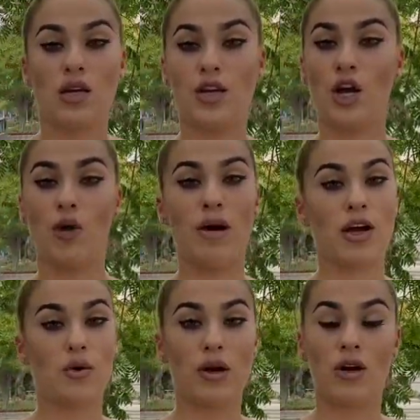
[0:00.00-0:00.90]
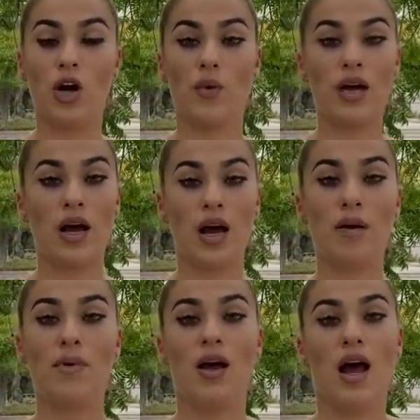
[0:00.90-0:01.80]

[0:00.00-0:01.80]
you know, my career going up.